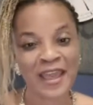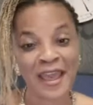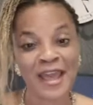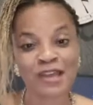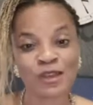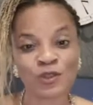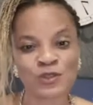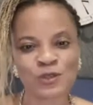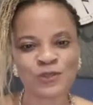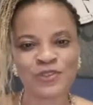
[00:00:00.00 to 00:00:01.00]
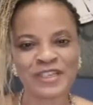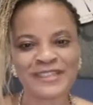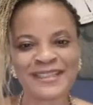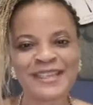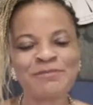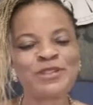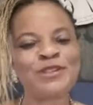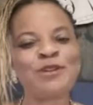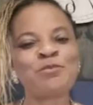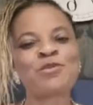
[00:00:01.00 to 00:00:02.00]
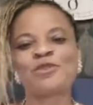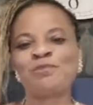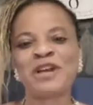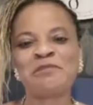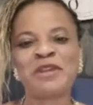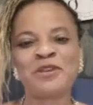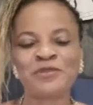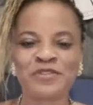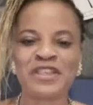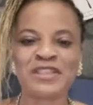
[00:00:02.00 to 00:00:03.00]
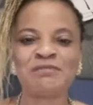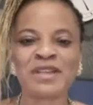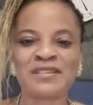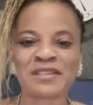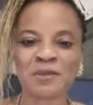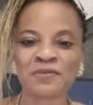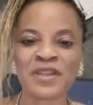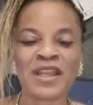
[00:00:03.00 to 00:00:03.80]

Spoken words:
I have lost confidence, but the Lord brought back my confidence in myself.